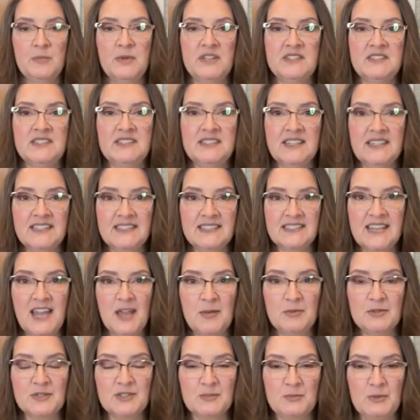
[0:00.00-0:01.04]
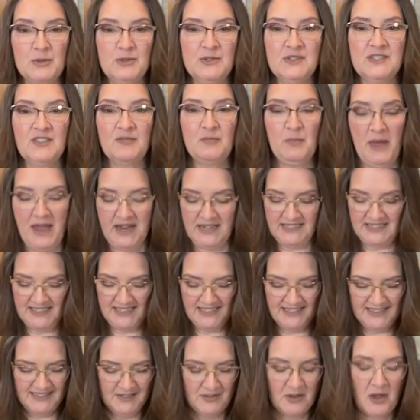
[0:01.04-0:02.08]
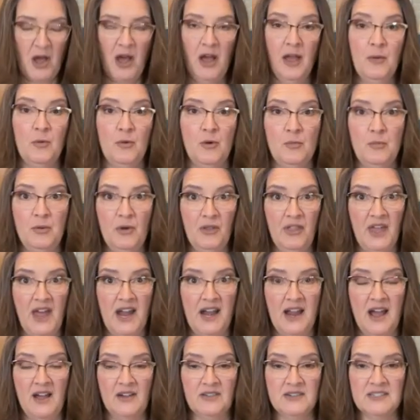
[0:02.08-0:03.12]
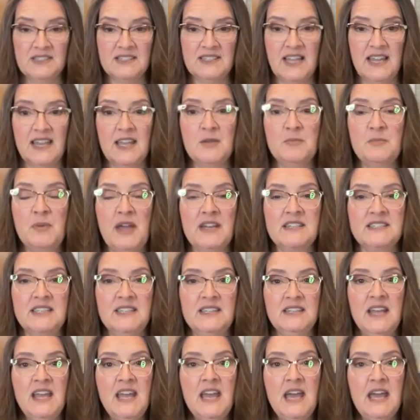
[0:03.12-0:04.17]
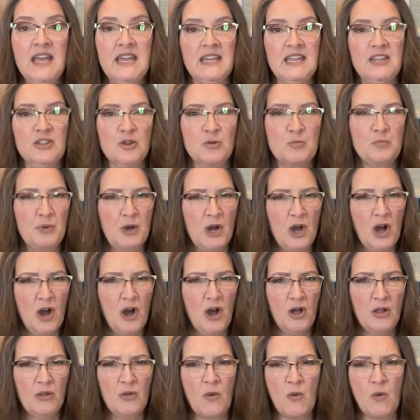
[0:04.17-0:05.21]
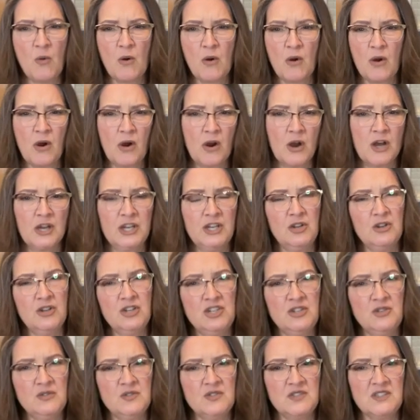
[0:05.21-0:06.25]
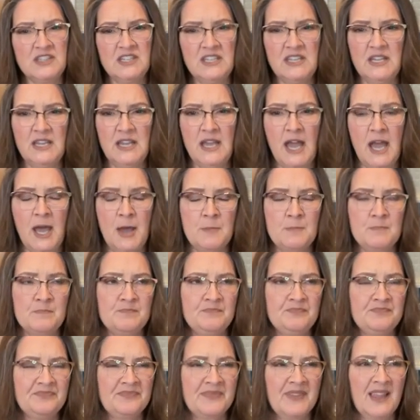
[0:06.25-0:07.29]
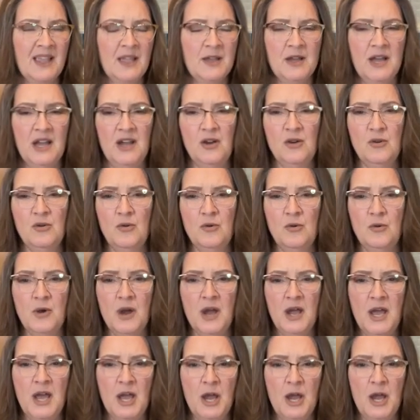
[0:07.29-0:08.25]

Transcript: but six tablespoons of pectin. I will pull that out in a second. Pectin, either ball or you can use the, um, oh,